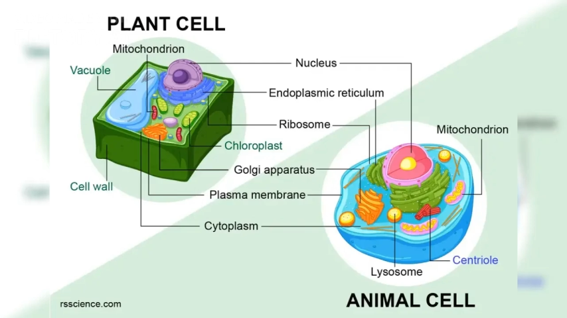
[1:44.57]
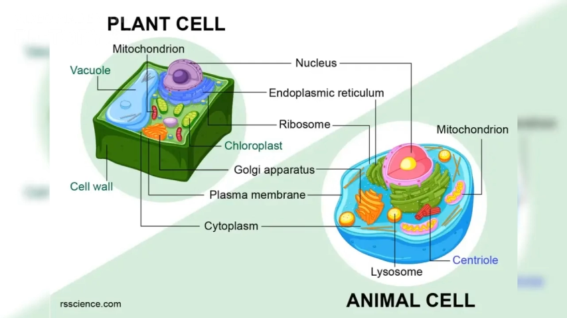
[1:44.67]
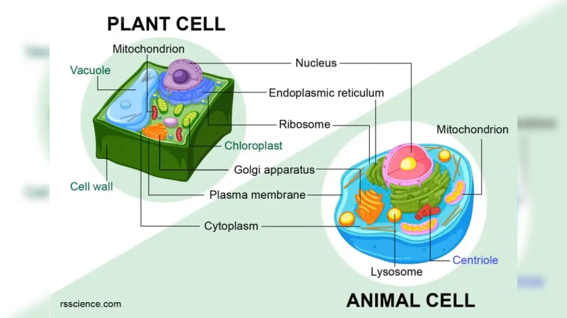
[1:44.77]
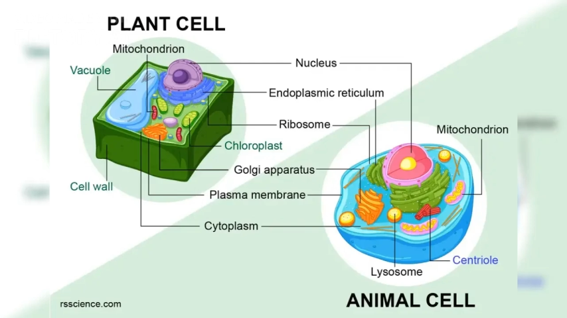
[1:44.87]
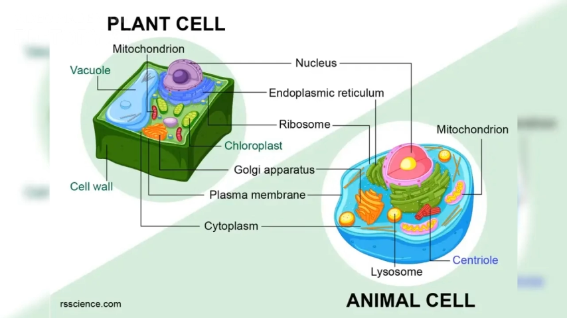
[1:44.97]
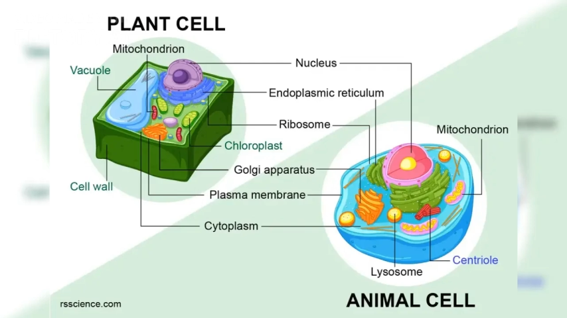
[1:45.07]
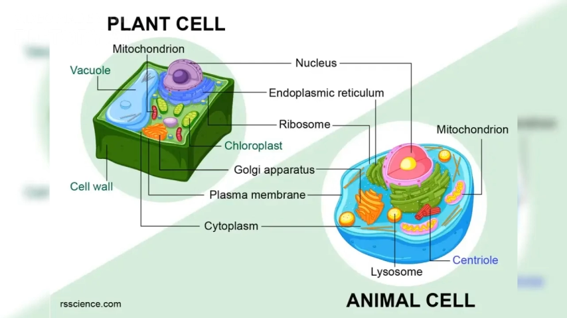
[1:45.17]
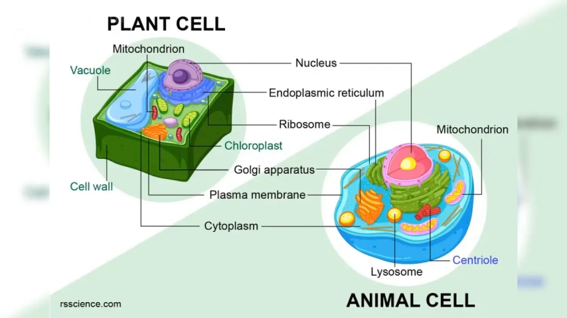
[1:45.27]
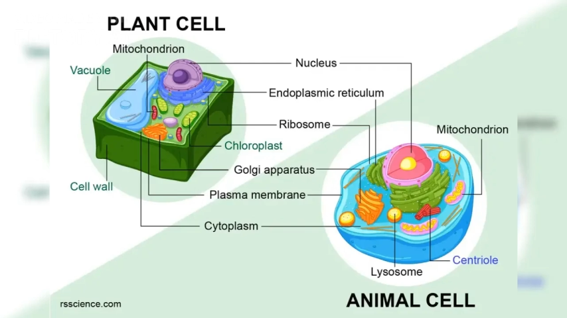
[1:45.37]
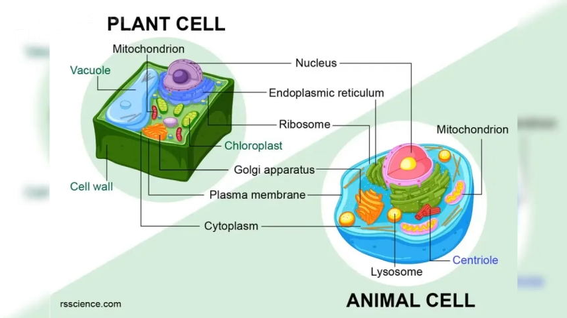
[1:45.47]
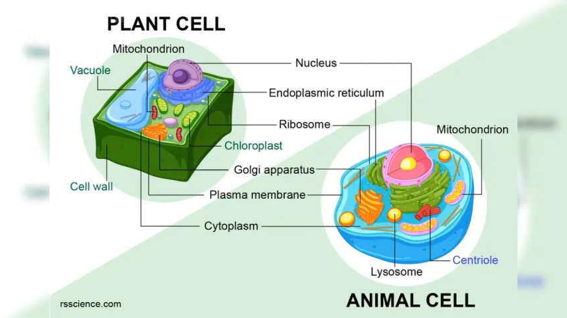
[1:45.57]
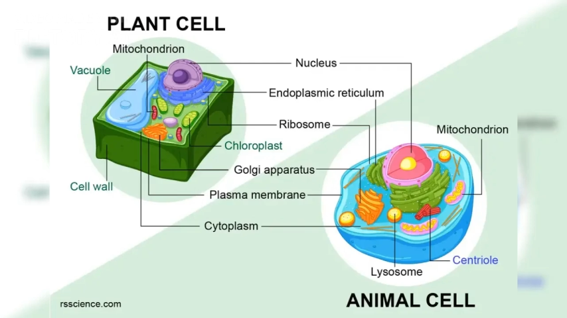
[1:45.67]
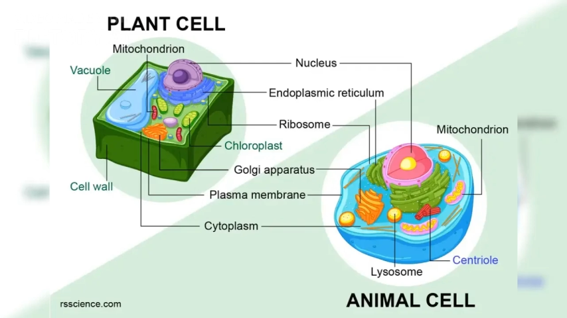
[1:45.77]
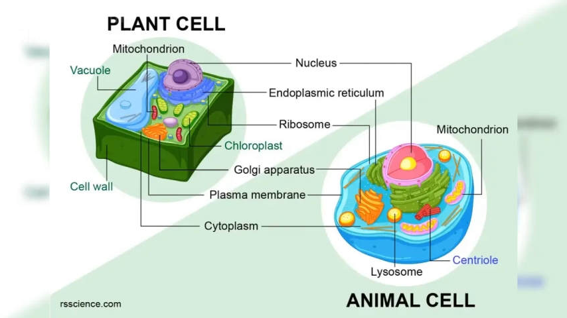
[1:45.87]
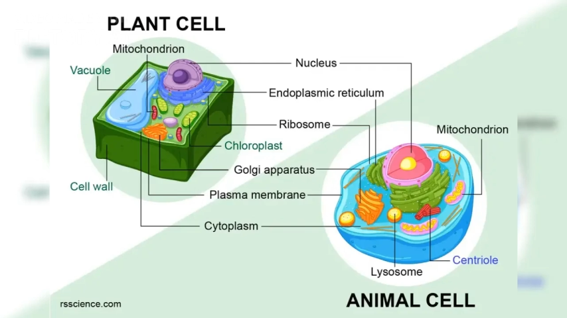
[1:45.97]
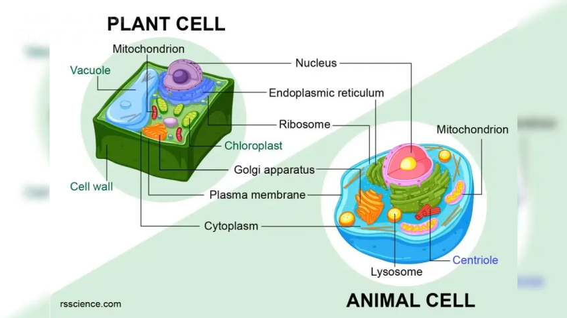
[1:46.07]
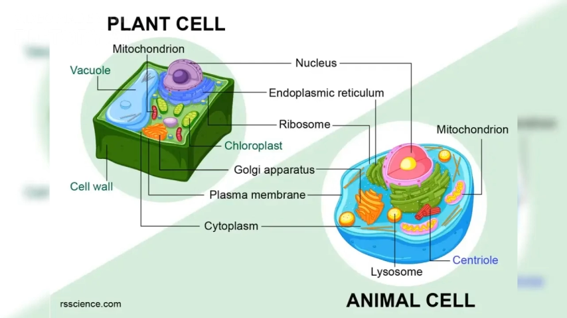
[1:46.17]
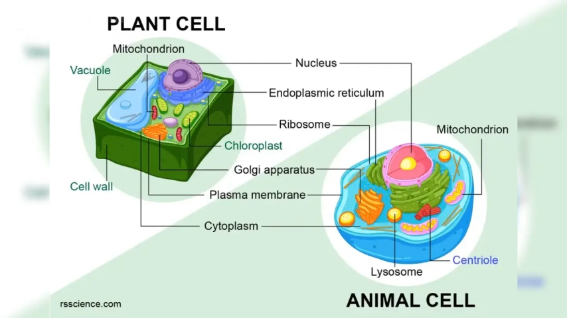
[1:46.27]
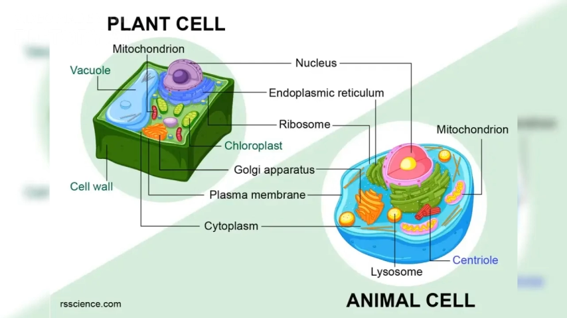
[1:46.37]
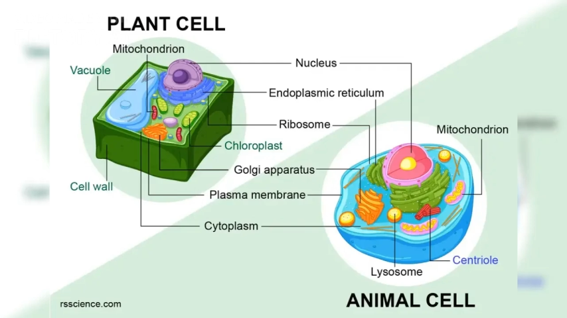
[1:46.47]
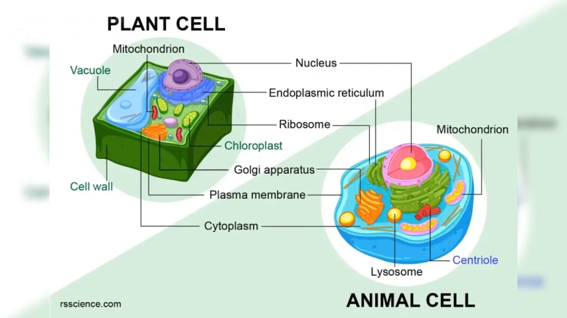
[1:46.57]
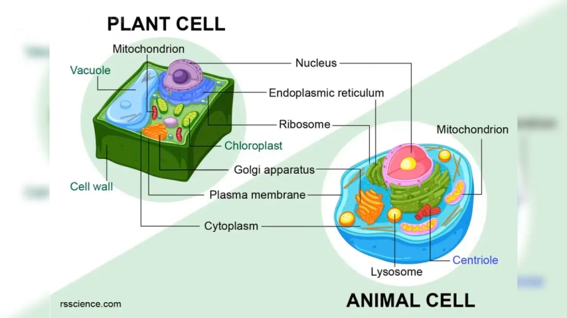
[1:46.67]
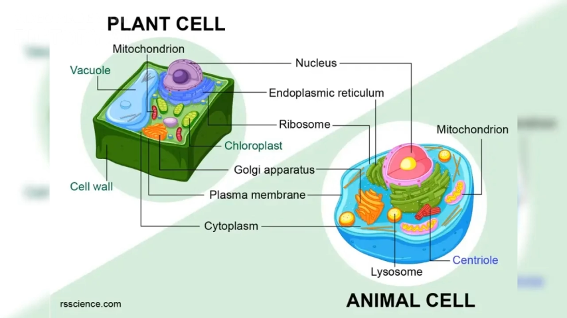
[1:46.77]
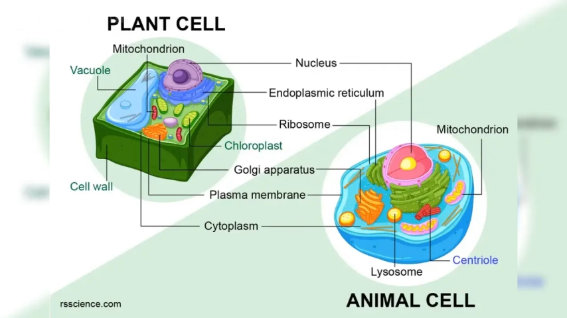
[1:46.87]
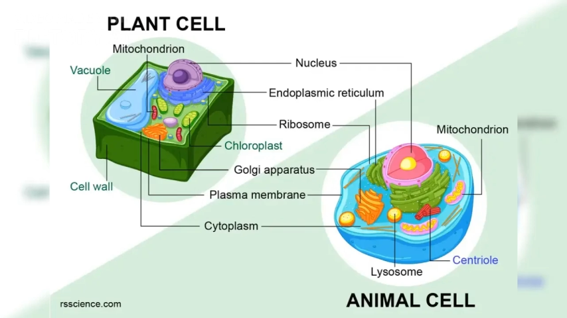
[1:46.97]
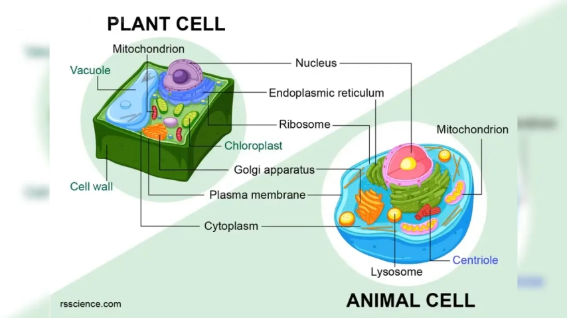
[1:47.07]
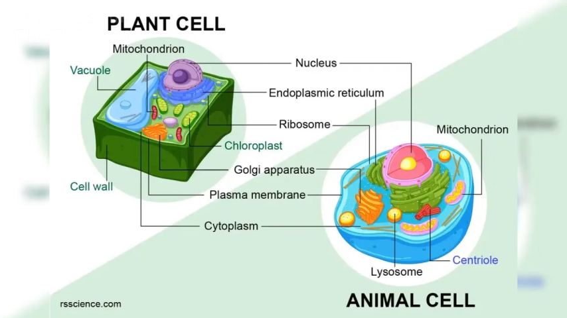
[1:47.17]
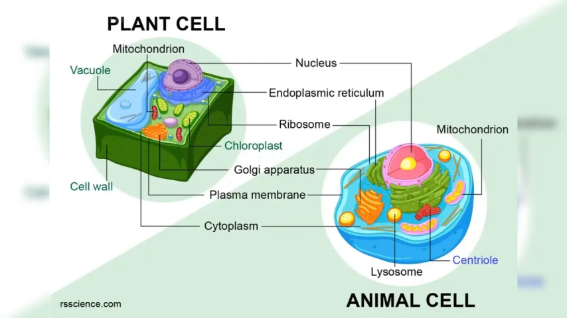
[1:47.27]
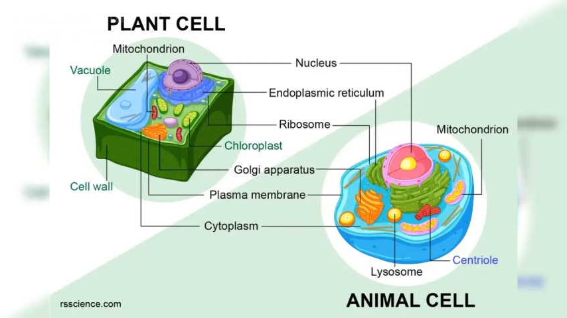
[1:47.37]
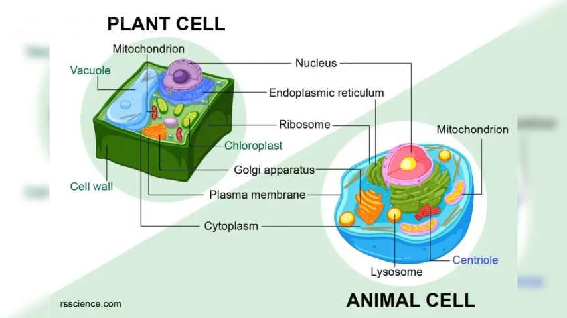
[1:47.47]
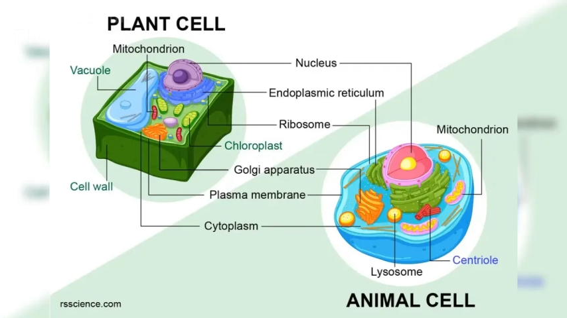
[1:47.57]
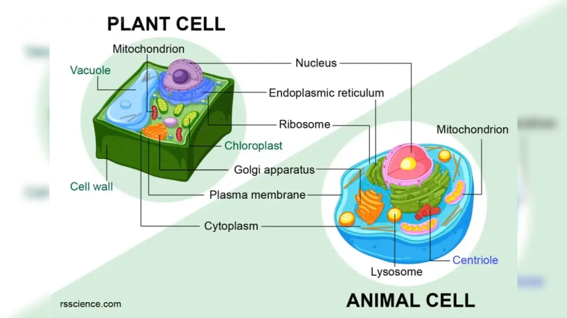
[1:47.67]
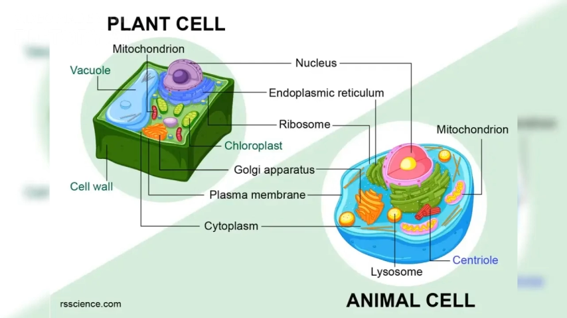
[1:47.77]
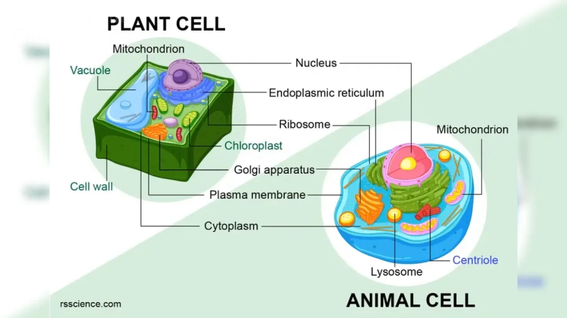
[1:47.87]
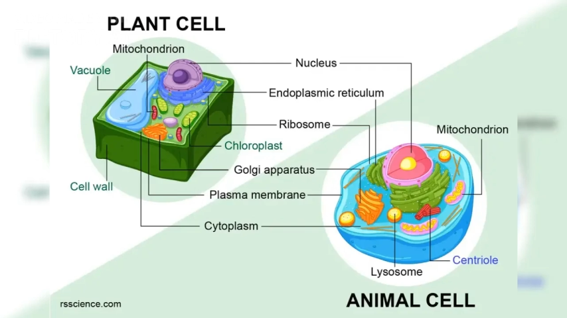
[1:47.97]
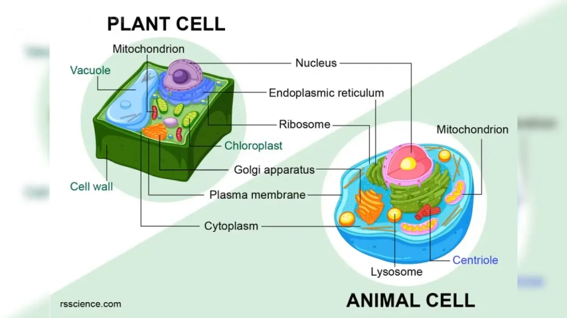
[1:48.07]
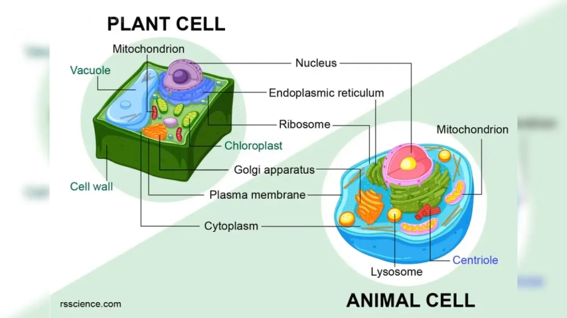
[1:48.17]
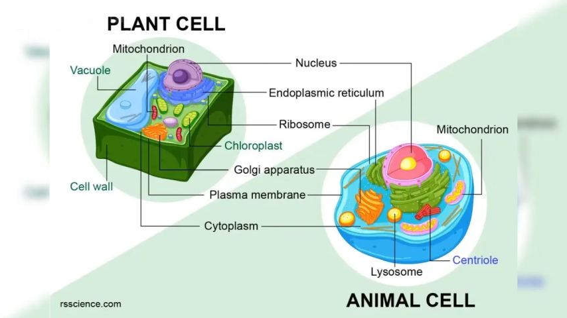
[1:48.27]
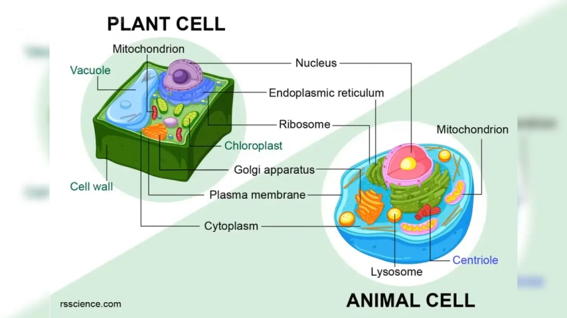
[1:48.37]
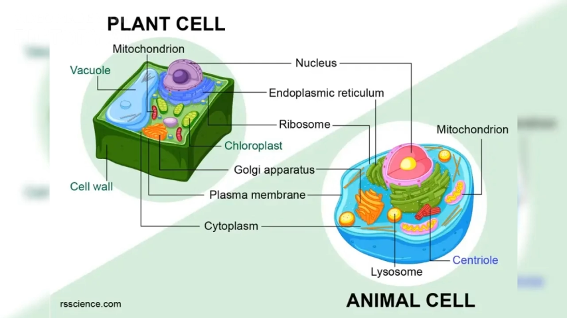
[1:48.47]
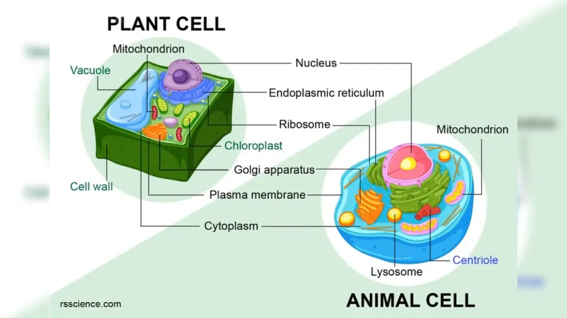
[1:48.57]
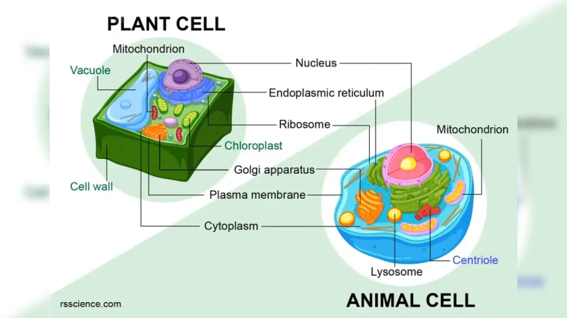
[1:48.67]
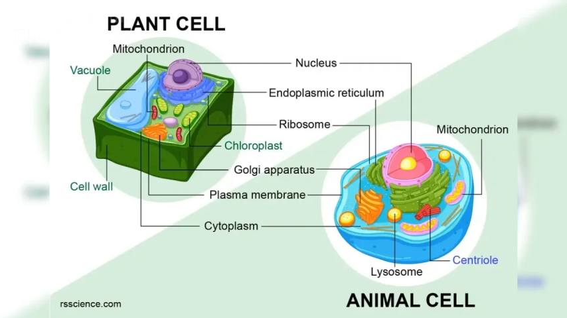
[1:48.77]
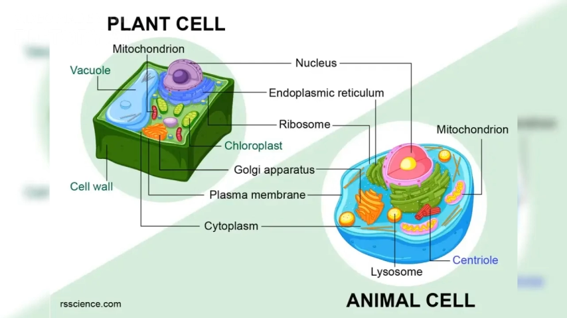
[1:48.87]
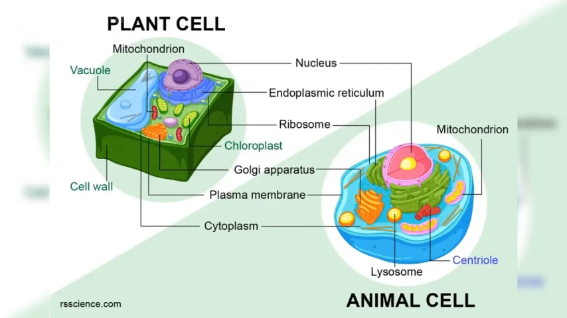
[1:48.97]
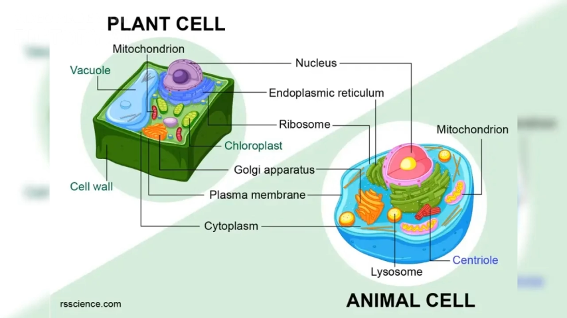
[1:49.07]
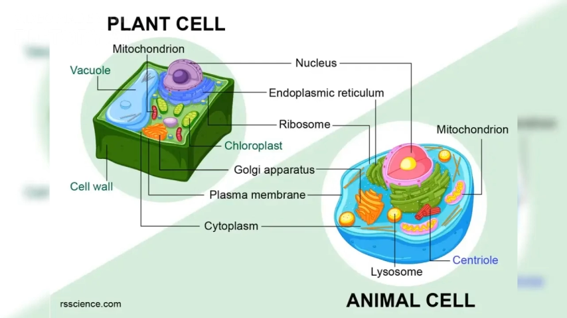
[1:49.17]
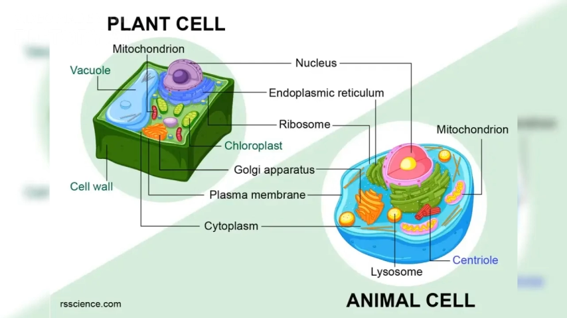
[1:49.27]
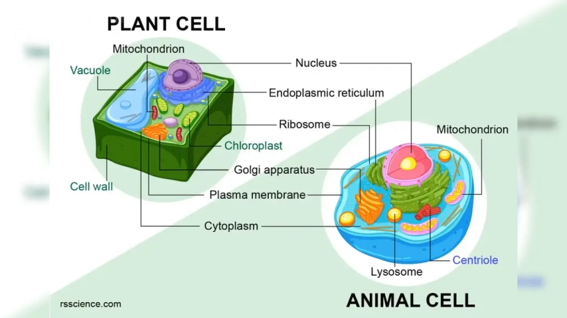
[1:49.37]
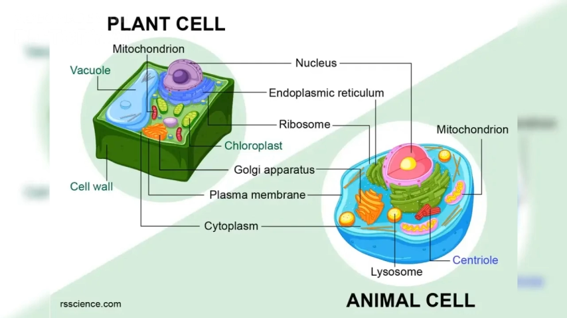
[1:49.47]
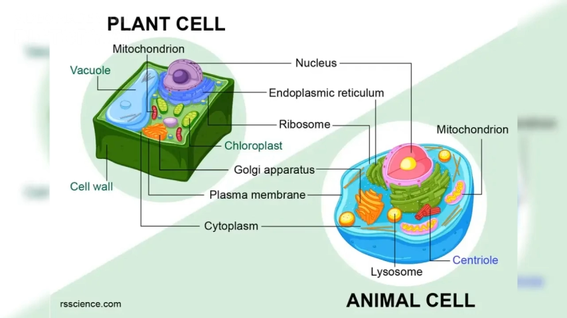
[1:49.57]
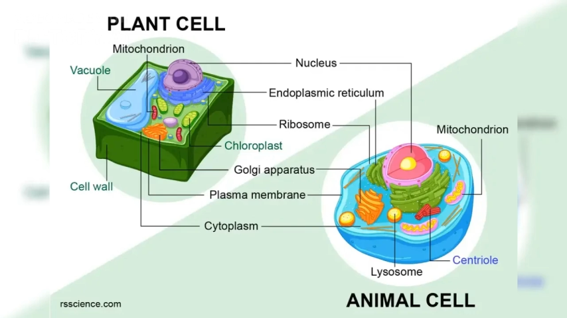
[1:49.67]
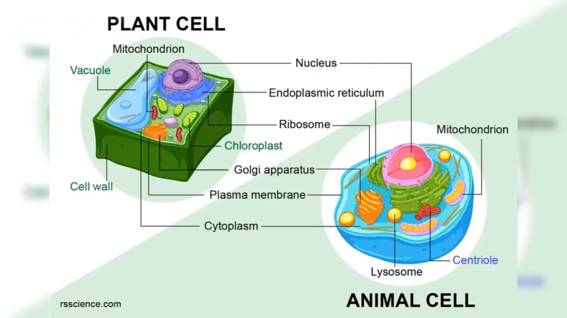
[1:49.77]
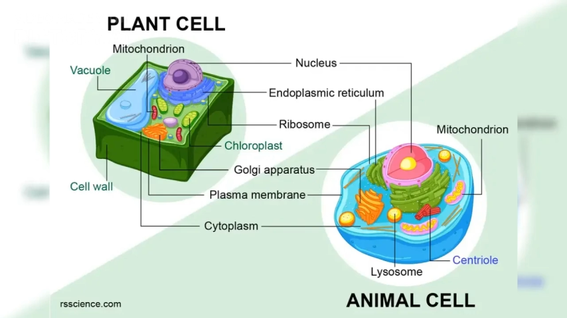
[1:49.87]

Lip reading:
Nobody's mouth can be seen.